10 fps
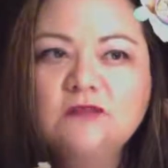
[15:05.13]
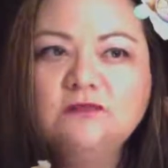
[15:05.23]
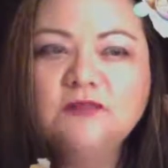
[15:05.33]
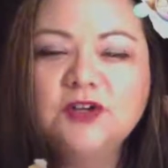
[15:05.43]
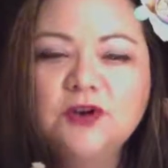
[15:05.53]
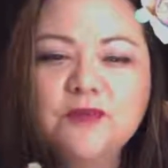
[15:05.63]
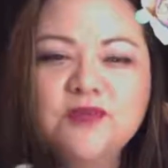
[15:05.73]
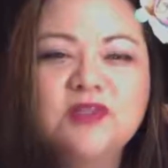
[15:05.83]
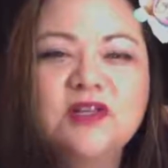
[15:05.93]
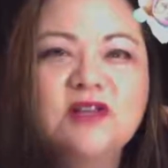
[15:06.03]
It
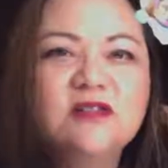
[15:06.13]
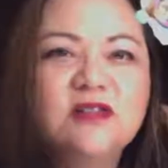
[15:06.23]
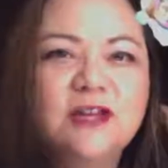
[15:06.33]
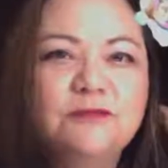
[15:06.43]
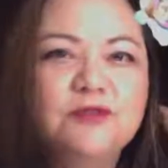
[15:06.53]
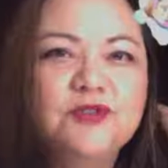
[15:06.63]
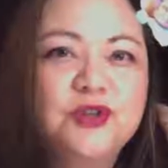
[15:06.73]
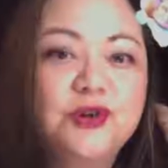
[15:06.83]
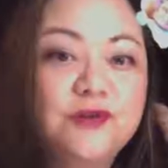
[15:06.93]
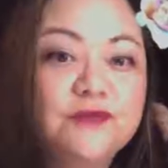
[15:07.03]
almost tastes like
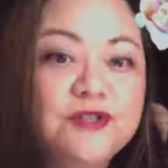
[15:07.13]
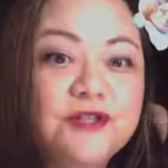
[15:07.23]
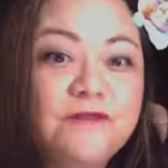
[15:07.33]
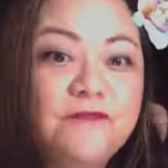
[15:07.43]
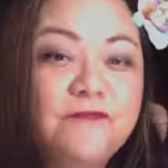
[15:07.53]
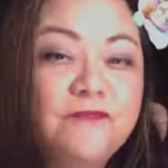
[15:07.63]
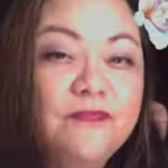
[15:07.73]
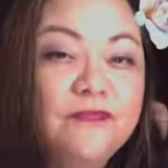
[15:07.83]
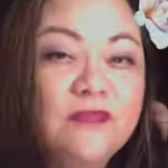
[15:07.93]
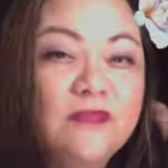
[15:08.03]
preserves
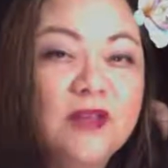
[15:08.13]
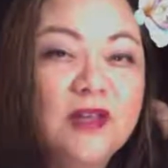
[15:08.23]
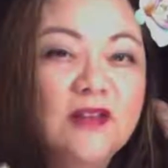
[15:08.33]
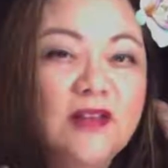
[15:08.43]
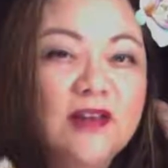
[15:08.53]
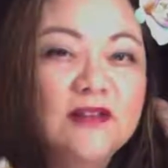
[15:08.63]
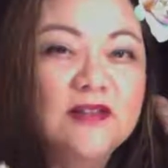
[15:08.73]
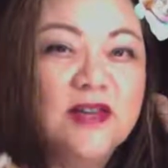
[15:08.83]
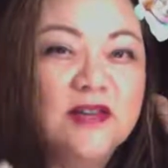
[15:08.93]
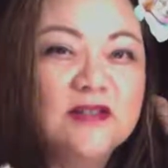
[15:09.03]
in that
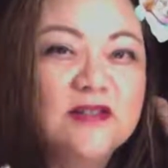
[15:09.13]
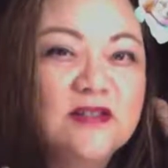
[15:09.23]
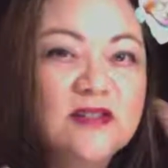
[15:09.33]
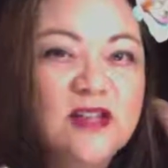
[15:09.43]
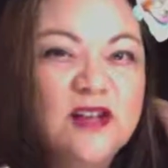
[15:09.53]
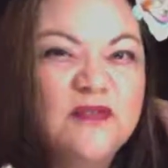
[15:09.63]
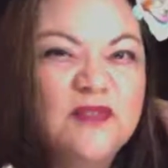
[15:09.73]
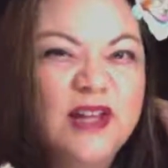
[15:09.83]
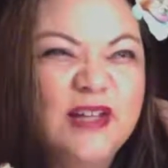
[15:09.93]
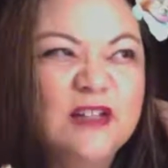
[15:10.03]
sense, instead of
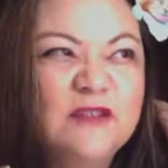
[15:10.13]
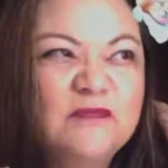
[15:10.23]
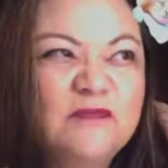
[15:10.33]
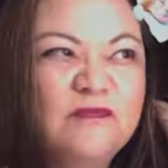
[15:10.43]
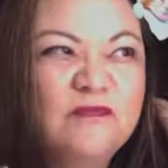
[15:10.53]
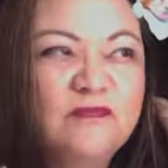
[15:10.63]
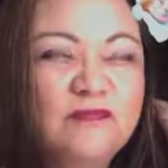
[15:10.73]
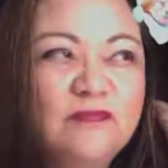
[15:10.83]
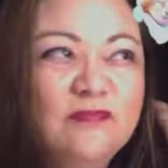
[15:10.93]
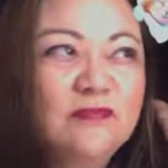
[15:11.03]
like
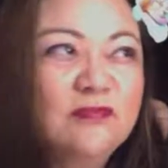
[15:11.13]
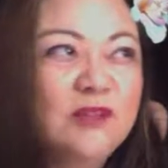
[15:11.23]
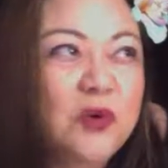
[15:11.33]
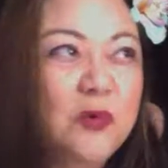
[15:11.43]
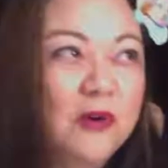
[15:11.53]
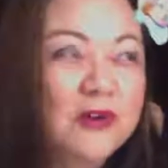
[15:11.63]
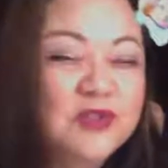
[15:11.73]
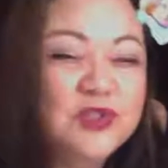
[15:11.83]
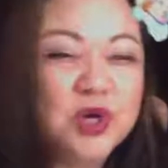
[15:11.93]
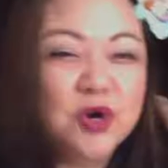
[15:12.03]
corn
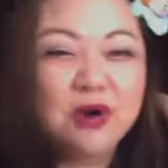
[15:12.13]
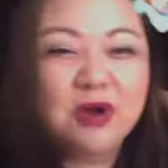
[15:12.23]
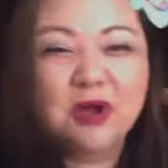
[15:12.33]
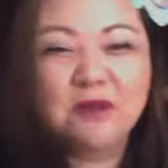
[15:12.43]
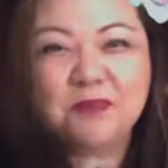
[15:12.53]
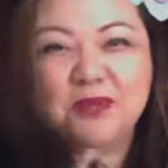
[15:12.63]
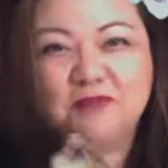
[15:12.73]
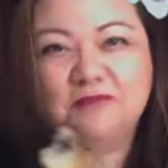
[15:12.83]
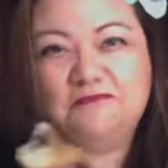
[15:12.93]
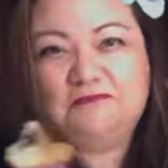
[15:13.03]
syrup
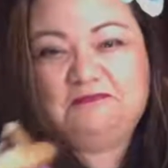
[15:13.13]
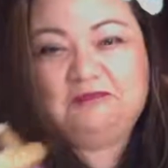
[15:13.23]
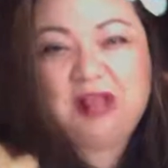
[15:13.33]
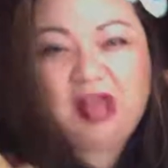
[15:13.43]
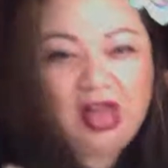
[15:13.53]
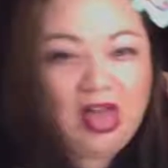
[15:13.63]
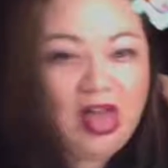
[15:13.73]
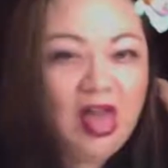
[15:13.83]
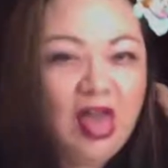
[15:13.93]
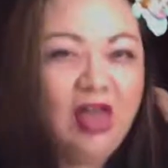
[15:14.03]

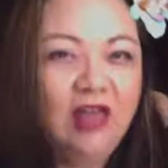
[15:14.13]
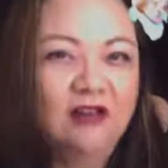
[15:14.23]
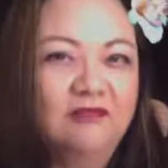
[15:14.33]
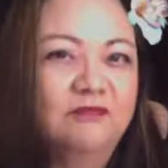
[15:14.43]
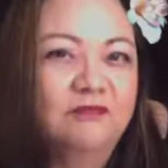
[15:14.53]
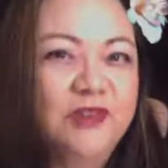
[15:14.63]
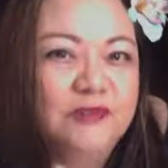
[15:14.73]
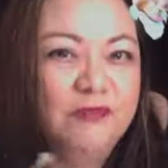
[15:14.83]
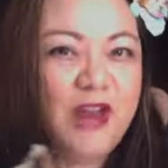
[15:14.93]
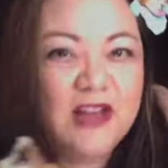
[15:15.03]
and
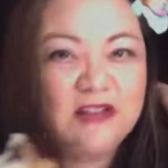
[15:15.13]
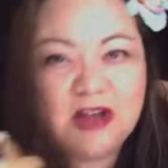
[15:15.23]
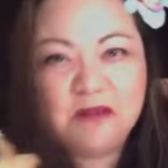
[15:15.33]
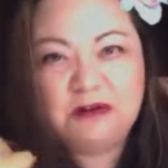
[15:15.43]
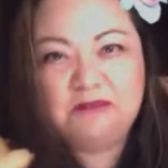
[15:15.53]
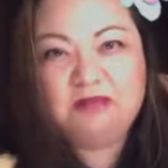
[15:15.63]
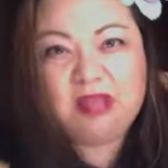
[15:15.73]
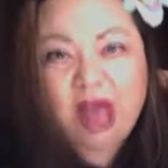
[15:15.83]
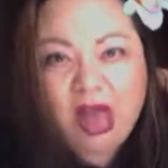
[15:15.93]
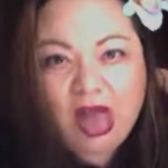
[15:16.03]
red number.
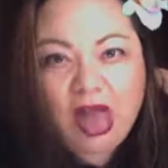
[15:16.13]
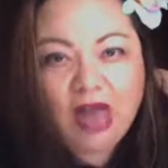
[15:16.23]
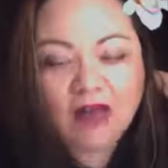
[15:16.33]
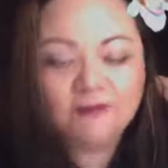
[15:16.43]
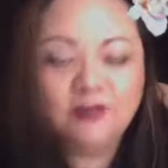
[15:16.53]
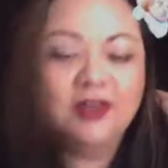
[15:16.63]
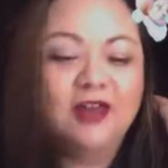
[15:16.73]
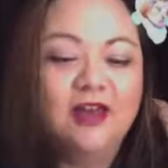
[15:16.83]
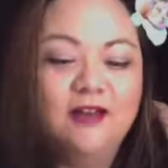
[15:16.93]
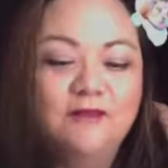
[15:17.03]

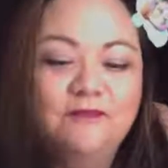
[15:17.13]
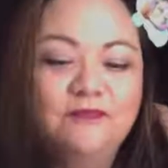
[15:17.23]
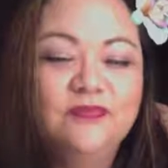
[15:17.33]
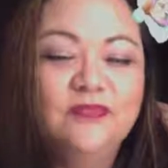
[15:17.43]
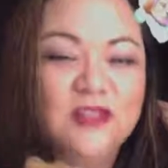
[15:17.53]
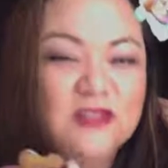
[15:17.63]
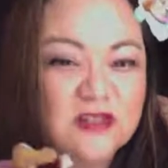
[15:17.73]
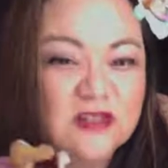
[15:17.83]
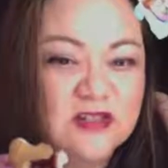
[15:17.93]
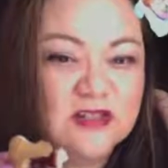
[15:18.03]
Okay, this
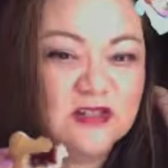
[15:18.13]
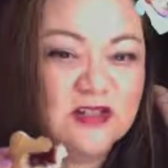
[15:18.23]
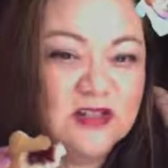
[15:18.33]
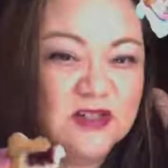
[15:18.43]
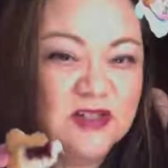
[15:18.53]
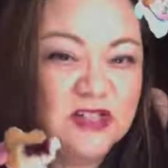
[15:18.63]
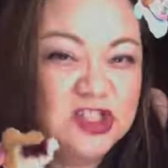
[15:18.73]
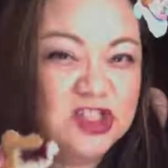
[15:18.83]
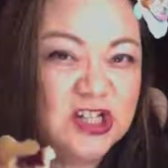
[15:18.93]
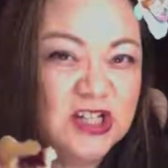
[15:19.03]
is
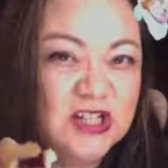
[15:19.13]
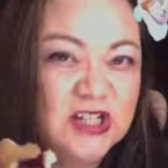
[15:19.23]
legit,